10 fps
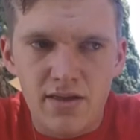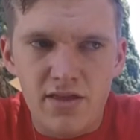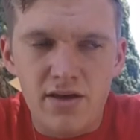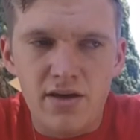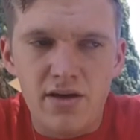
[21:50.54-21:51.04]

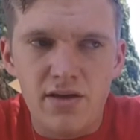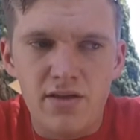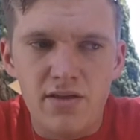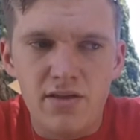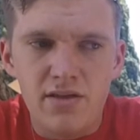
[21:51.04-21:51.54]
The
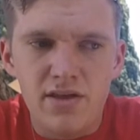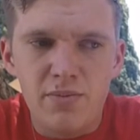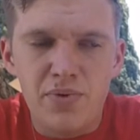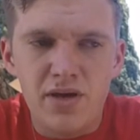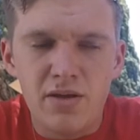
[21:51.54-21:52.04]

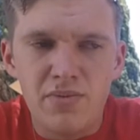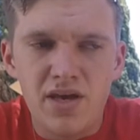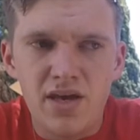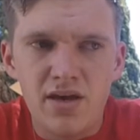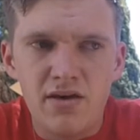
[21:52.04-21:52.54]

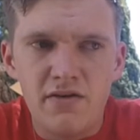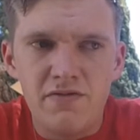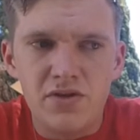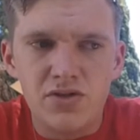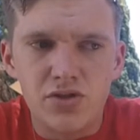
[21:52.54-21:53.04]
epitome
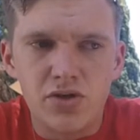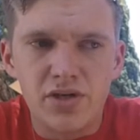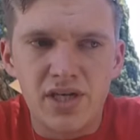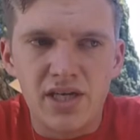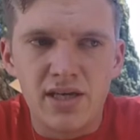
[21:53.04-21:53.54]
of the
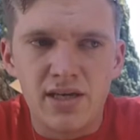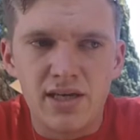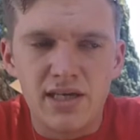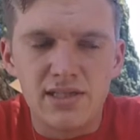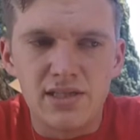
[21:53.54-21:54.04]
journey
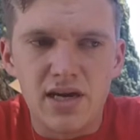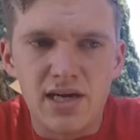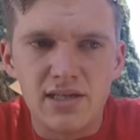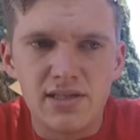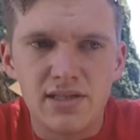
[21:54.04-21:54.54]
is
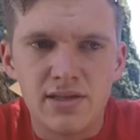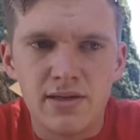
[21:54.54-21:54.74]
not